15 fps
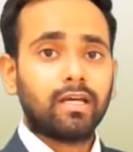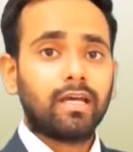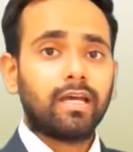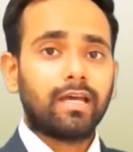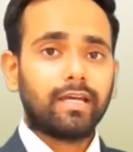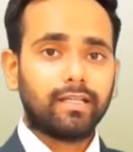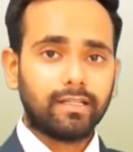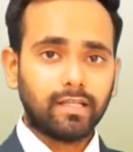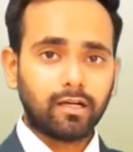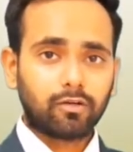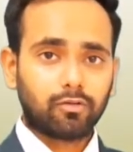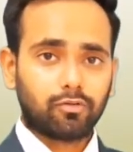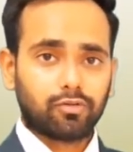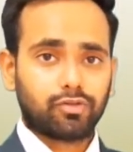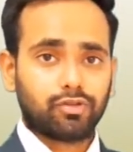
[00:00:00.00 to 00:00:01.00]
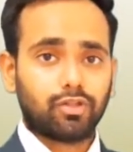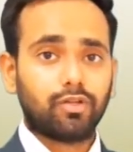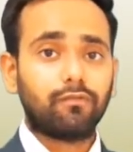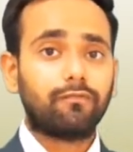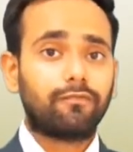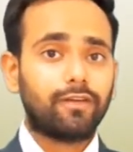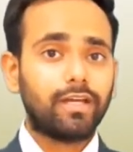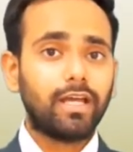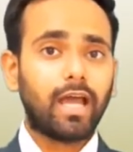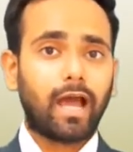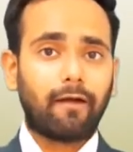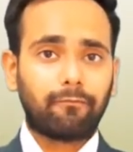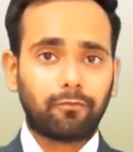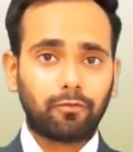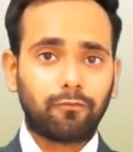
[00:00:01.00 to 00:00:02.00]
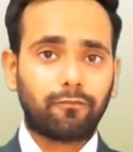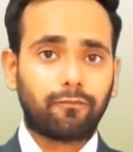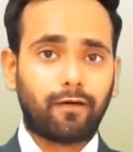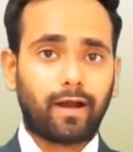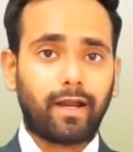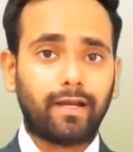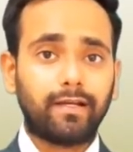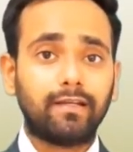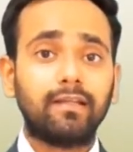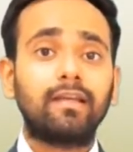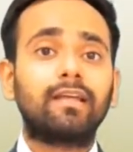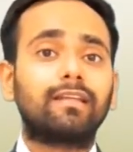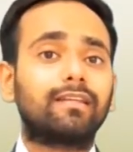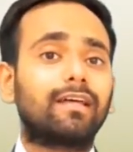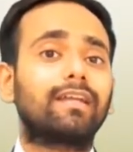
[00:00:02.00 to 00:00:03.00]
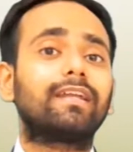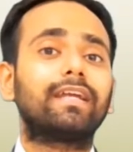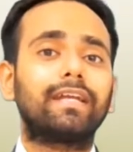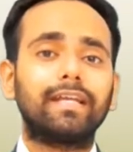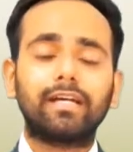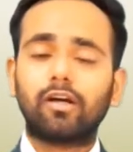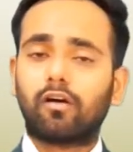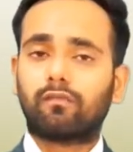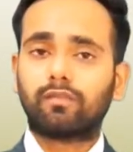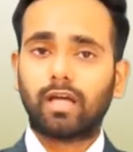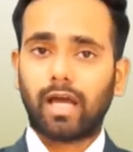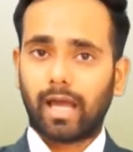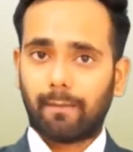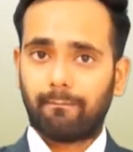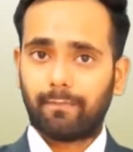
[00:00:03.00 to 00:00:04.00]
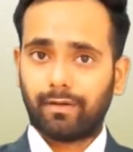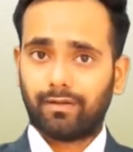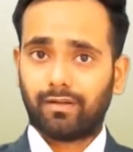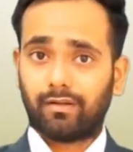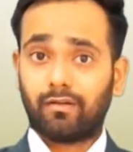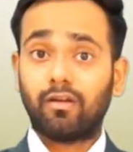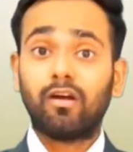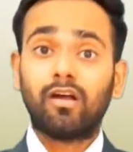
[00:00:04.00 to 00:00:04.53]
In the question we have to find the reading of the ammeter.